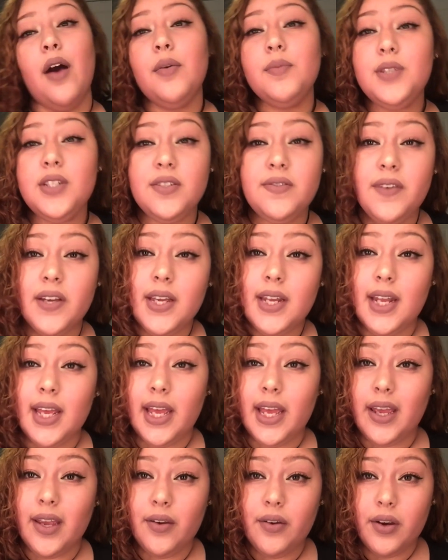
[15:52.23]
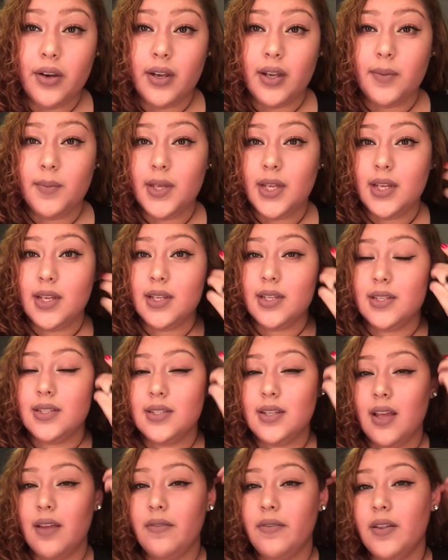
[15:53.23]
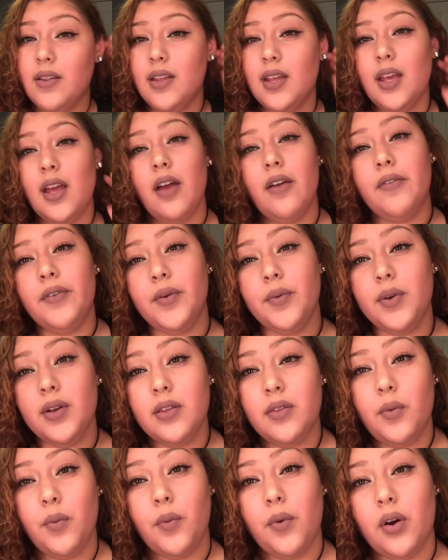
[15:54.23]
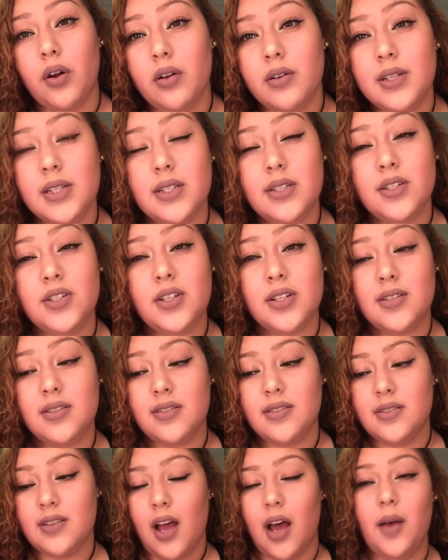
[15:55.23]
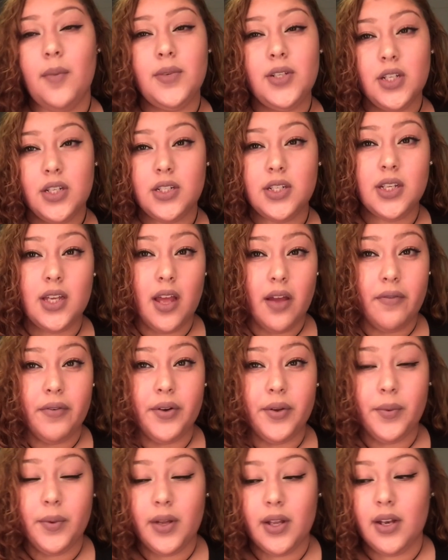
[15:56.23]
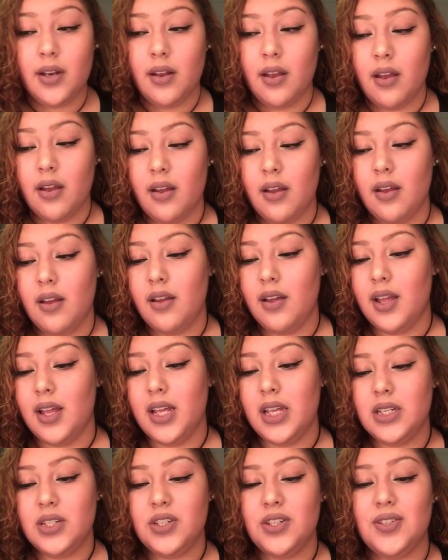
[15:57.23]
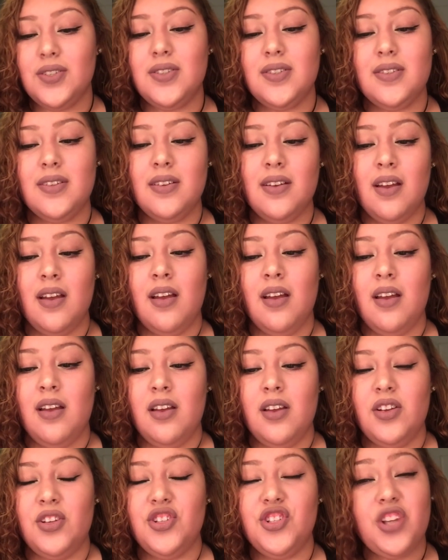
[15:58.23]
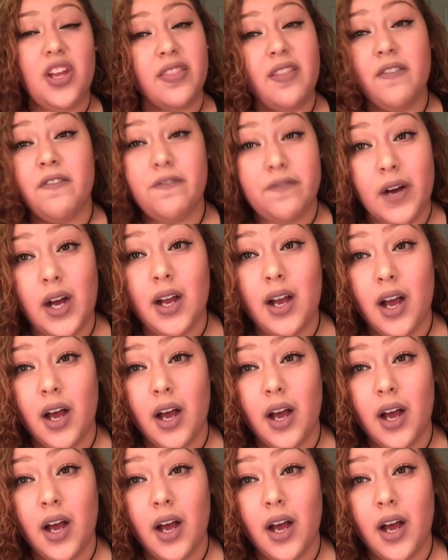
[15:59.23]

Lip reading: I'm just fucking angry because I feel like everyone in the world needs to just stop judging everyone and just shut the fuck